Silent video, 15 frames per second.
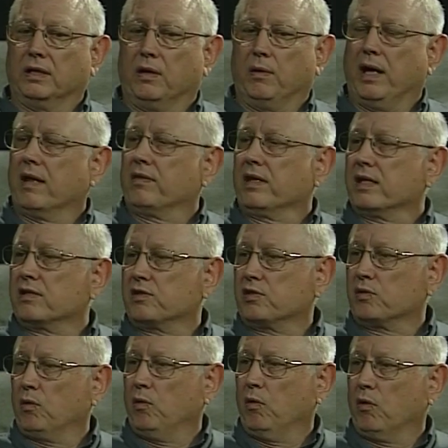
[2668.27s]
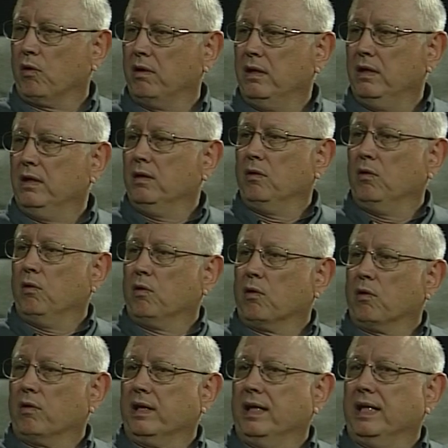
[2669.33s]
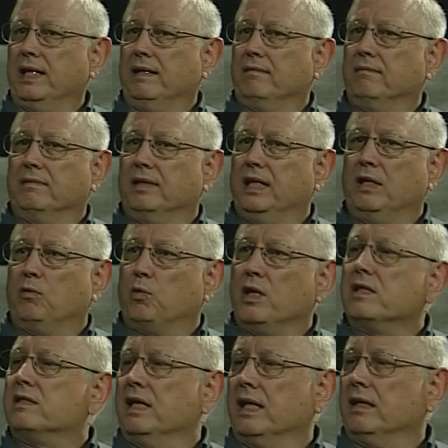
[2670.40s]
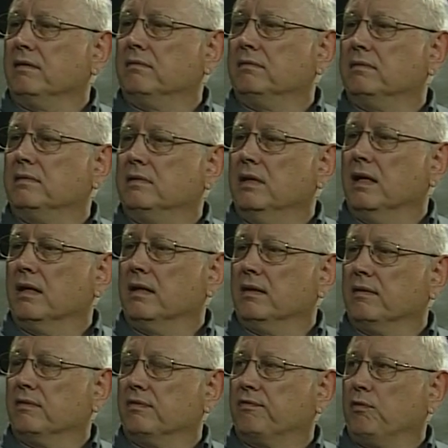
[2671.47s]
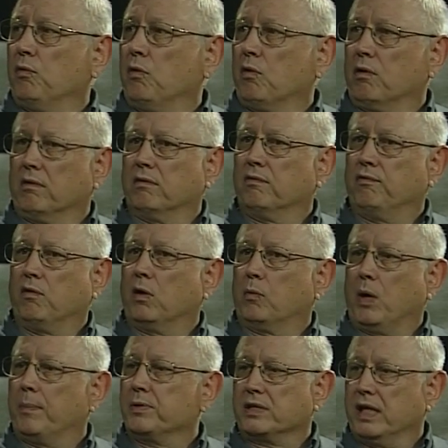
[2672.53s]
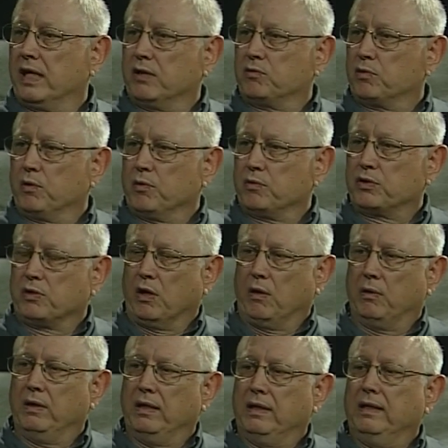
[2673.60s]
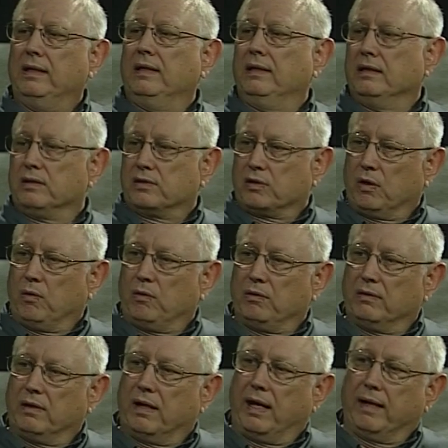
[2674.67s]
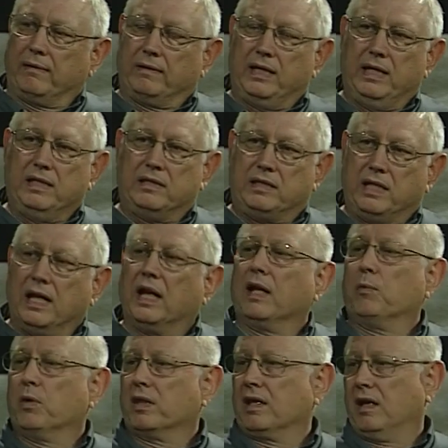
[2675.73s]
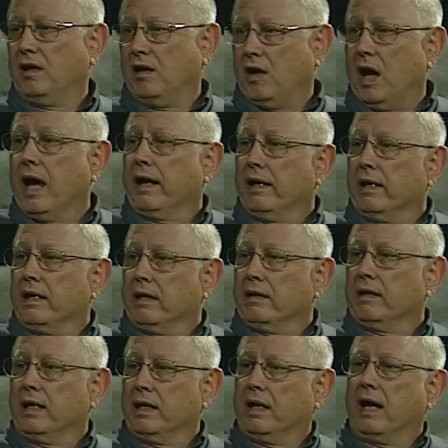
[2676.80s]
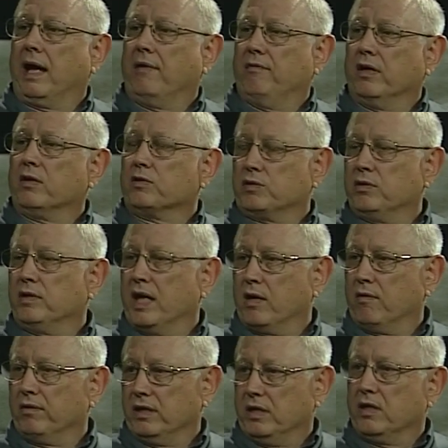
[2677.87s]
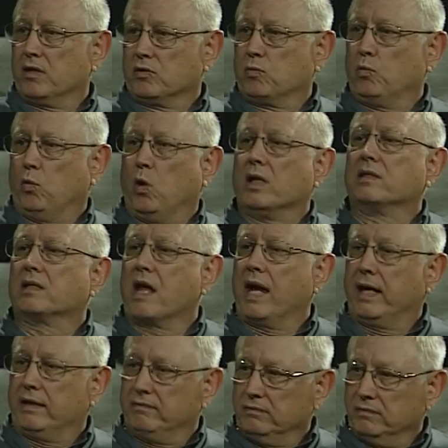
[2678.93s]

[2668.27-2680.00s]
ethics or any reasoning for representing truth. So he's dealing with a lot, and I've understood that over the years. Once I